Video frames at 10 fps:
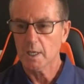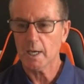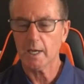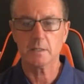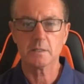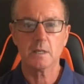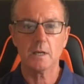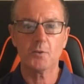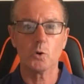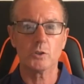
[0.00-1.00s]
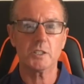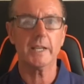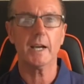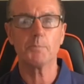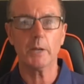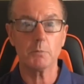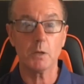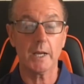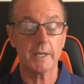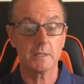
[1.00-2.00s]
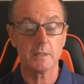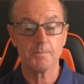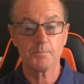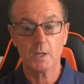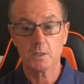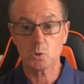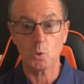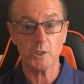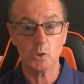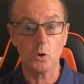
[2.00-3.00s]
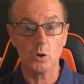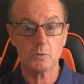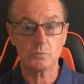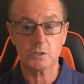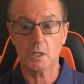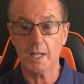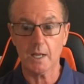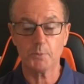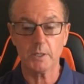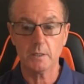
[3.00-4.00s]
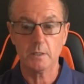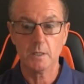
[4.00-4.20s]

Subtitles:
And of course, they had people like Dwight York, Russell Latterby,